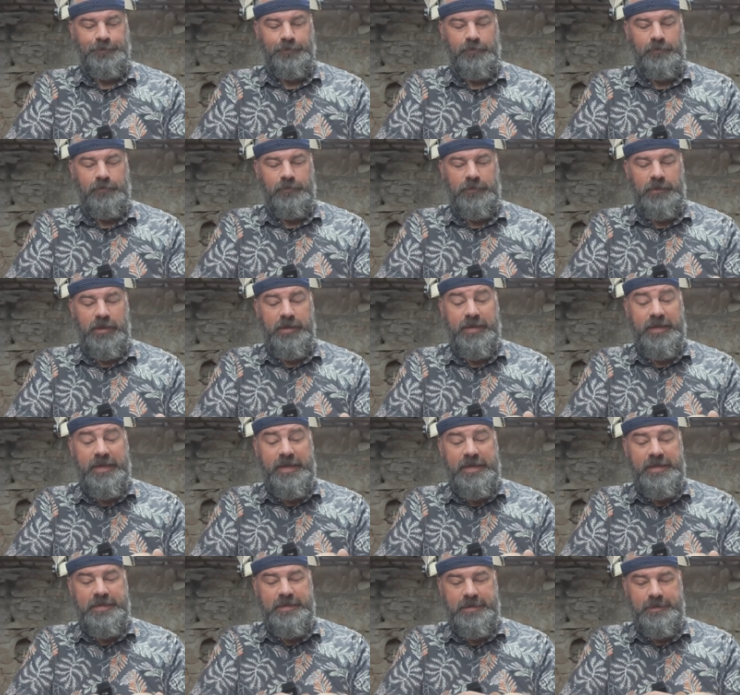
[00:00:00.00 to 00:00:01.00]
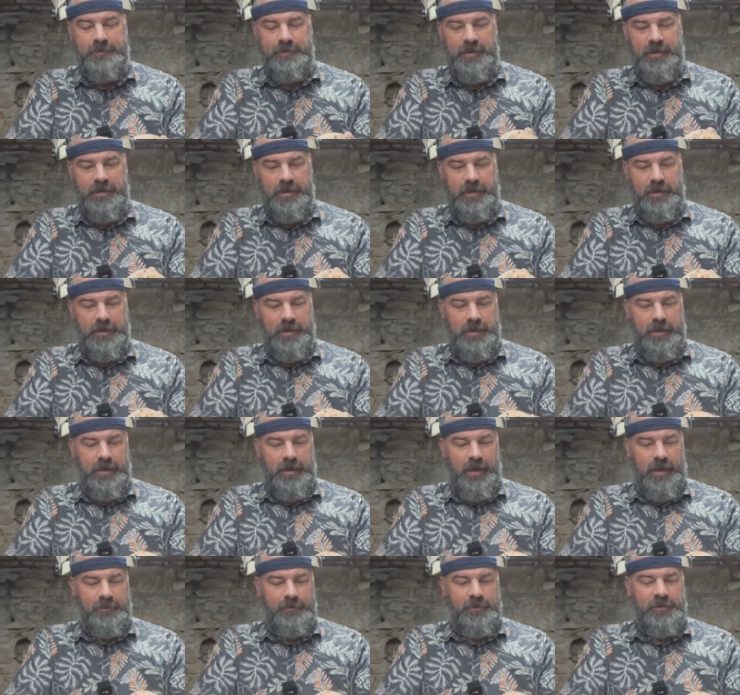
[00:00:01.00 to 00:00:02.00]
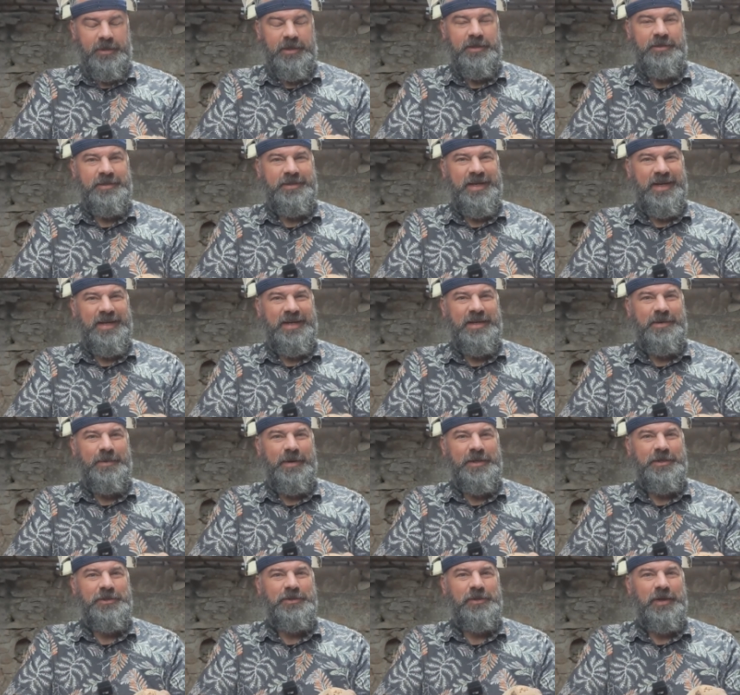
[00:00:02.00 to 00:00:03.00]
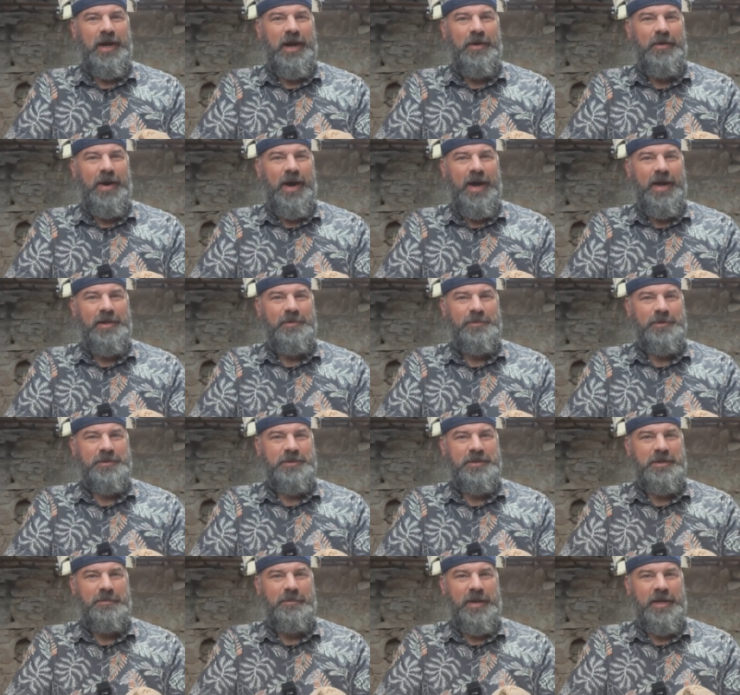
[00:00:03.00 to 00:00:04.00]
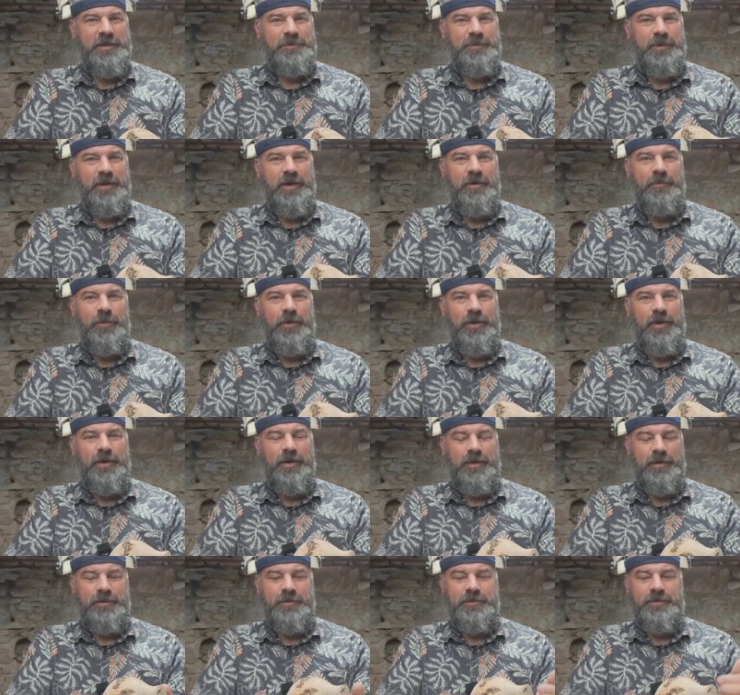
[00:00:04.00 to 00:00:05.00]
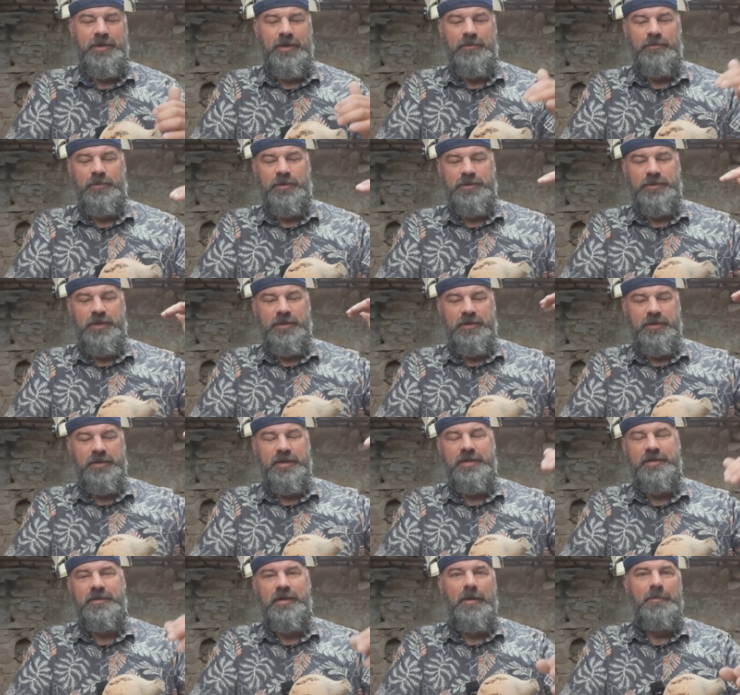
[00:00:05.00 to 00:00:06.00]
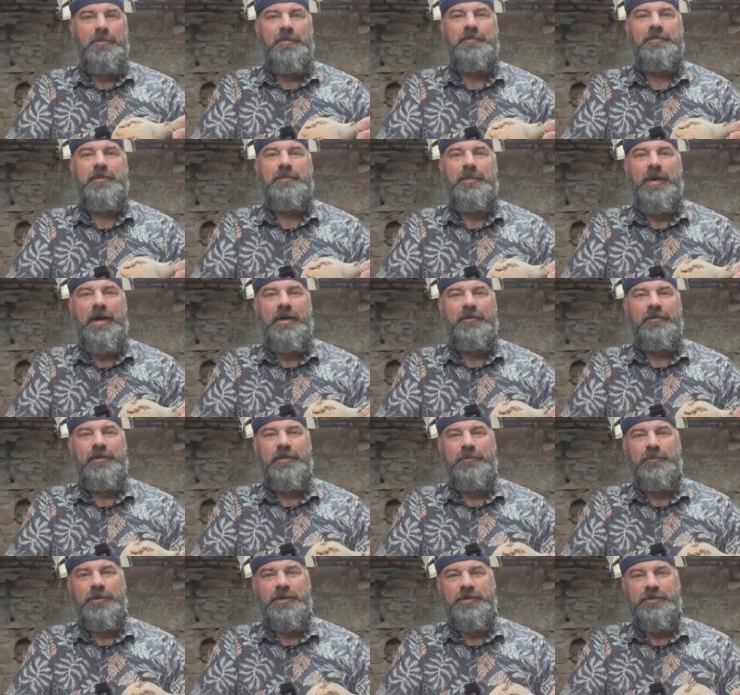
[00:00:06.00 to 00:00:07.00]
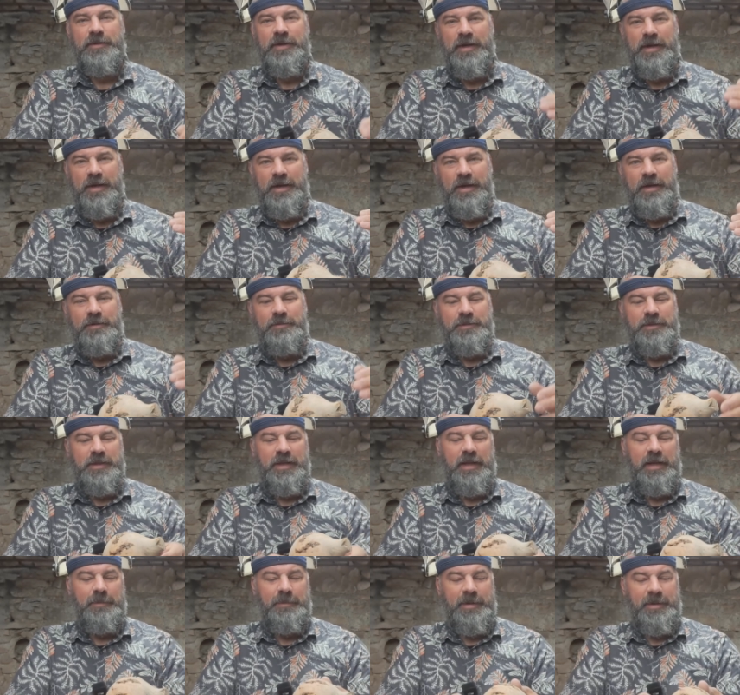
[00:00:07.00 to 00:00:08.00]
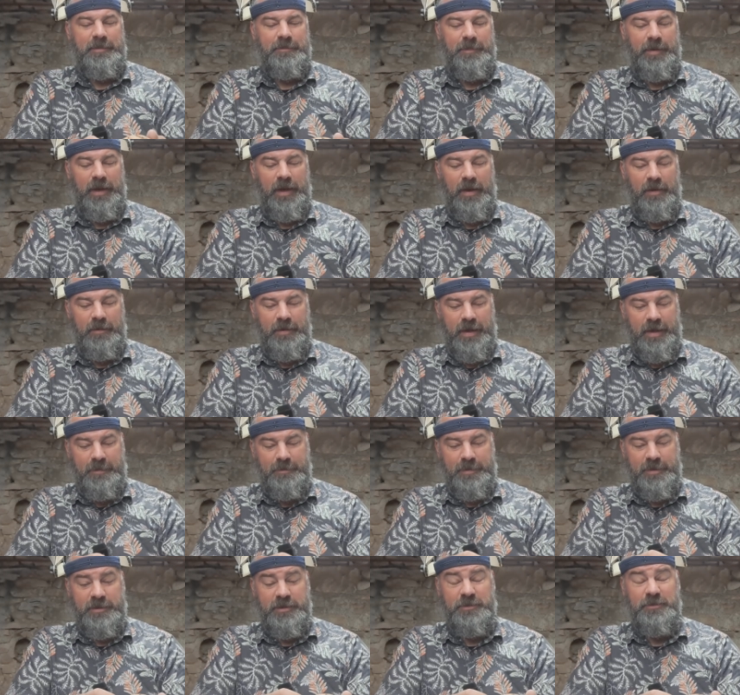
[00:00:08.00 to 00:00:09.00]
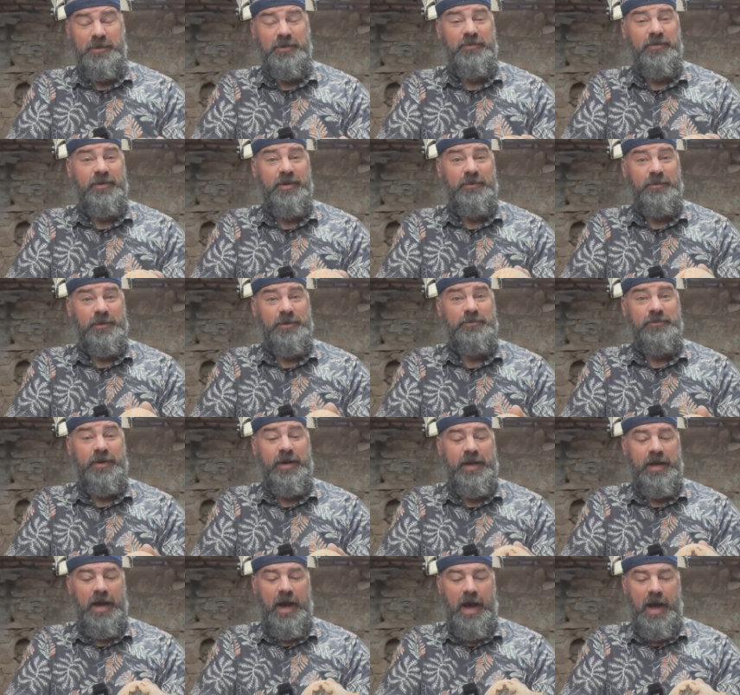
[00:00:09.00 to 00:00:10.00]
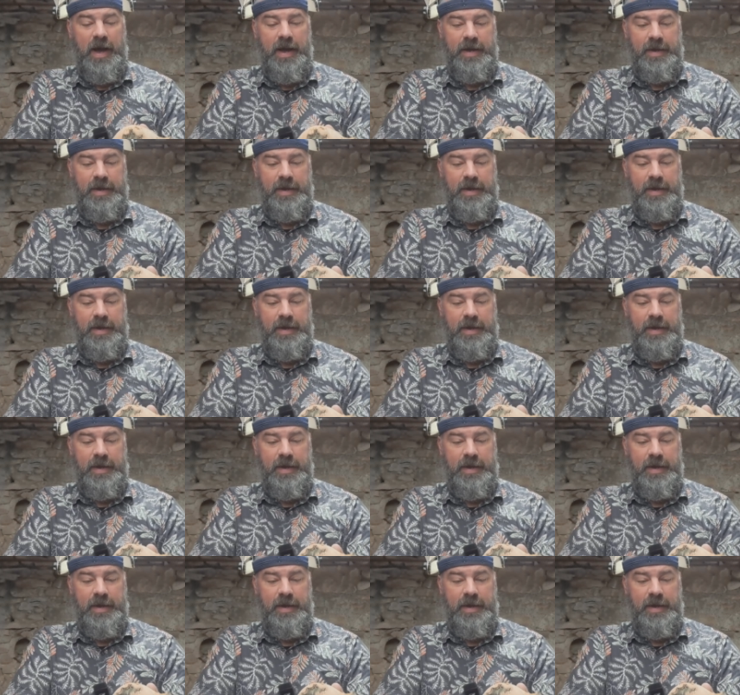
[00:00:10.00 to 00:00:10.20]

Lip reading: at least. I'm not exactly quite sure how high it was at the place we were. It was not on the top of the mountain. It was a little bit below that, but it was really high